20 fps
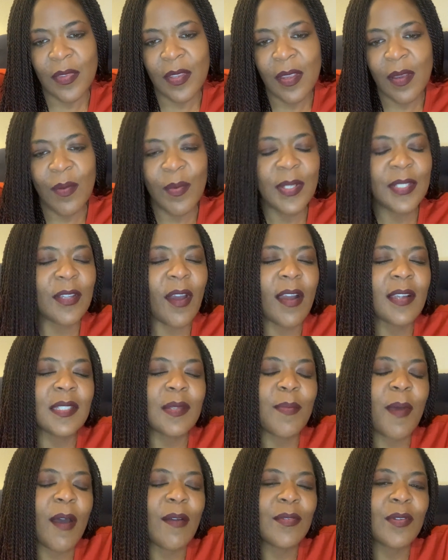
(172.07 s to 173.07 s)
We talked
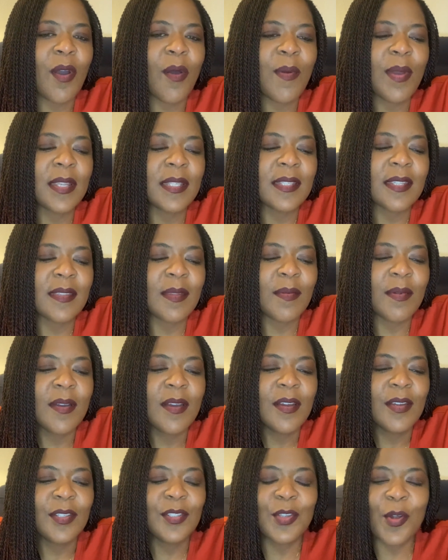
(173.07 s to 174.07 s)
about going to the
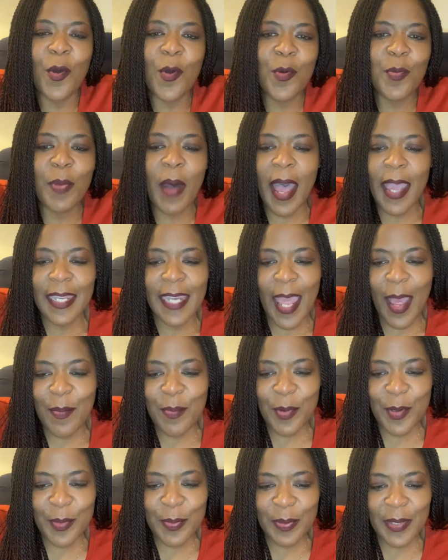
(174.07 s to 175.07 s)
Dole
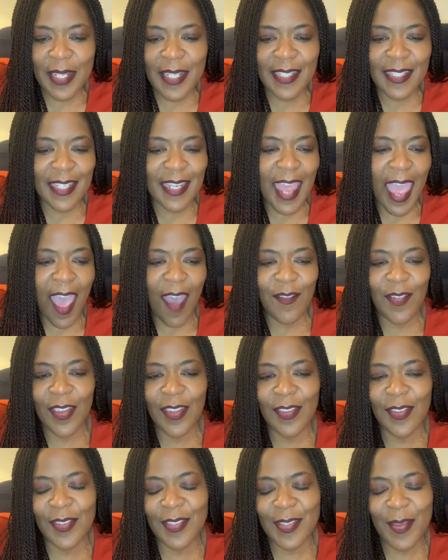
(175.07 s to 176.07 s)
pineapple place and
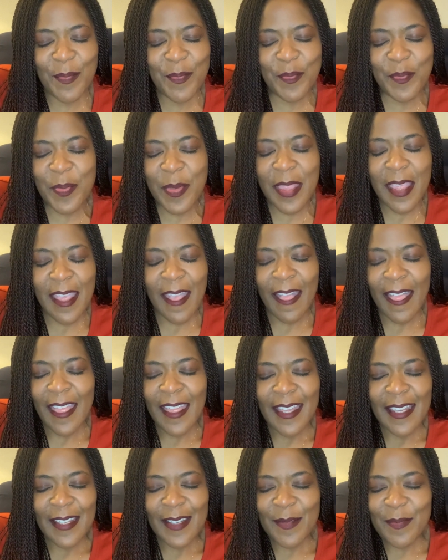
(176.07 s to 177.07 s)
having some
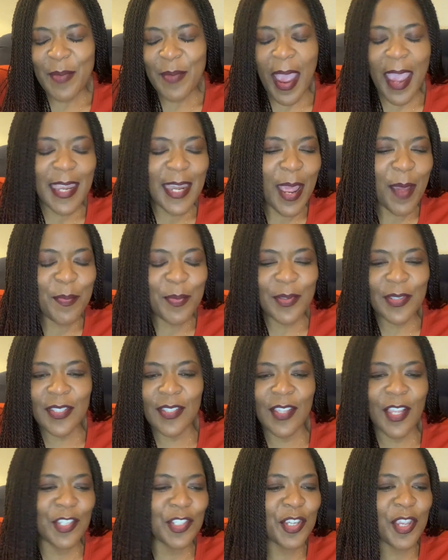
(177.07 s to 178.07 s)
pineapple
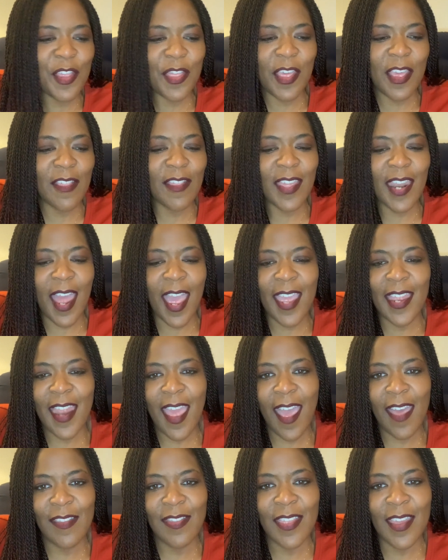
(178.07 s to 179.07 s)
slushy thing that I had
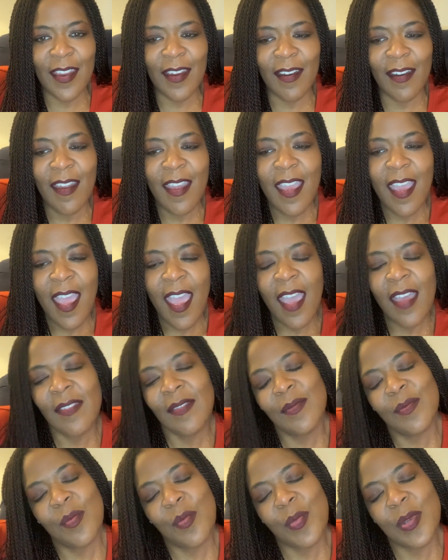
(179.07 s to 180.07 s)
had there,
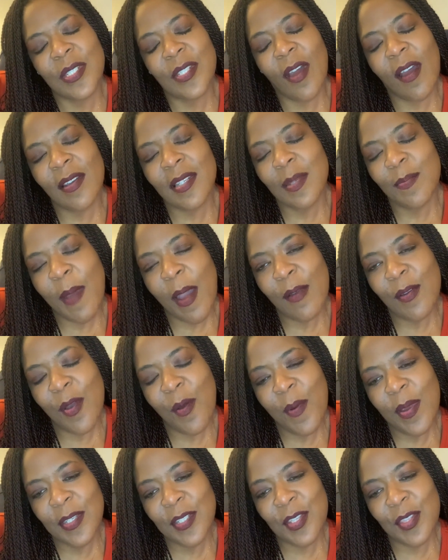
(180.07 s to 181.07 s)
and we talked about going to the